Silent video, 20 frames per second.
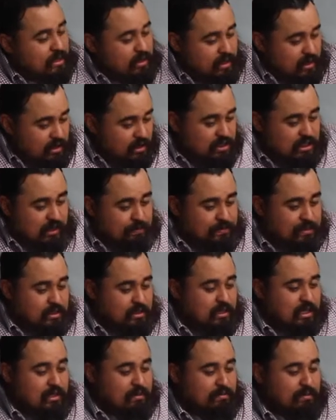then the
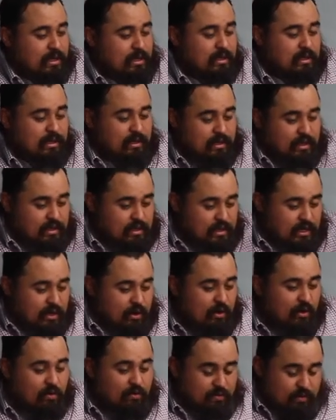Egyptians come in and they
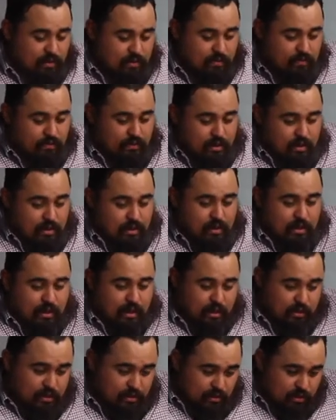take over,
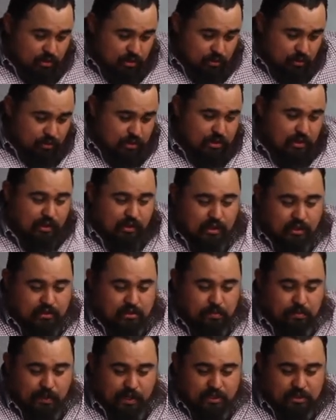and the Jews are allowed
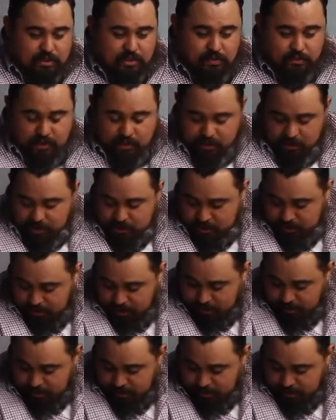to practice their religion,